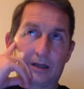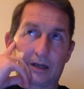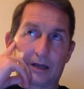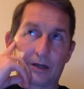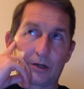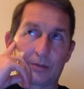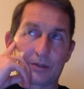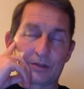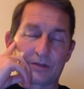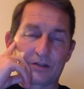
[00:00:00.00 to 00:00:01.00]
And I hope
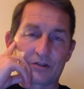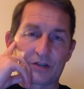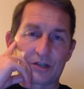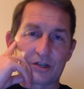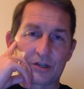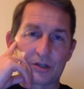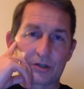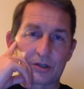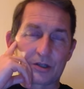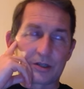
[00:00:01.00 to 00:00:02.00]
it's of interest to you,
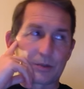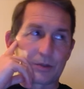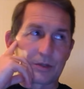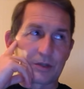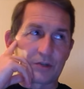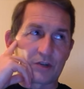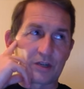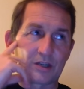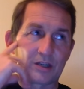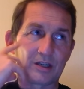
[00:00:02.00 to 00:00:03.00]
since it was
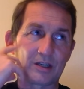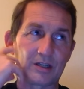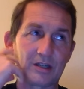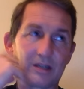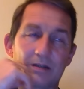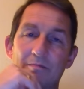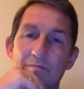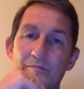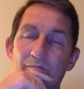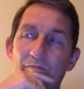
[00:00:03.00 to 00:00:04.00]
interesting
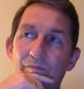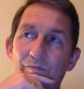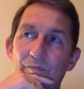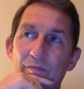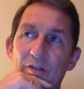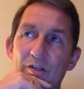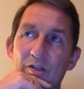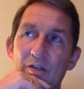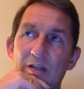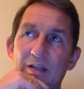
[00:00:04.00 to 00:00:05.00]
to
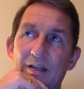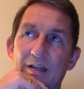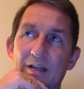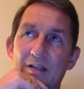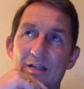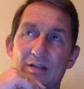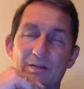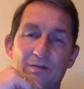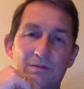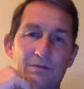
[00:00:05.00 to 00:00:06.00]
certainly in excess
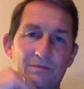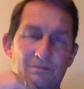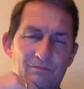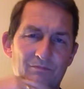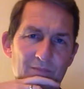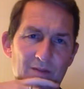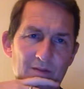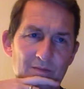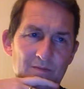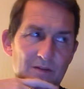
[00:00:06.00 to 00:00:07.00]
of
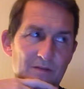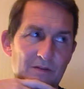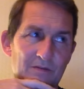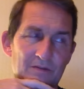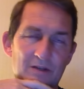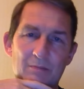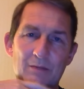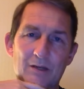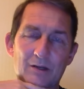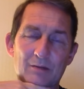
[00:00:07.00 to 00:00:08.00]
15
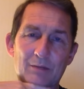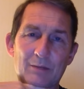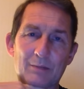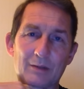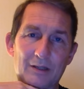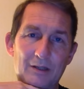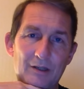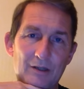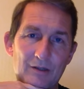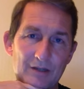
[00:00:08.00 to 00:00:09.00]
million people in the
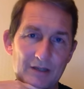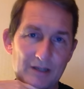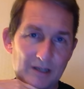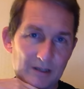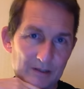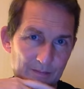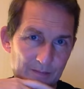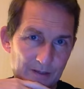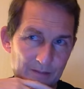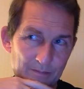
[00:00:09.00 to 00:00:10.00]
United Kingdom
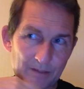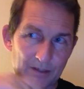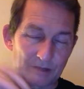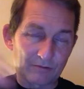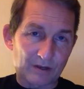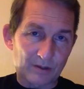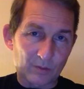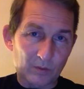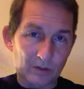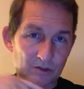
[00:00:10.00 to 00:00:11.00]
and many throughout the
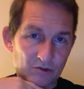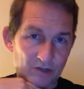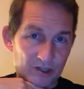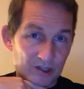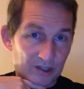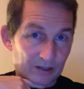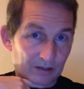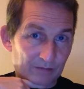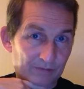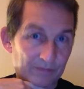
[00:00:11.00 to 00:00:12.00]
world, strangely enough.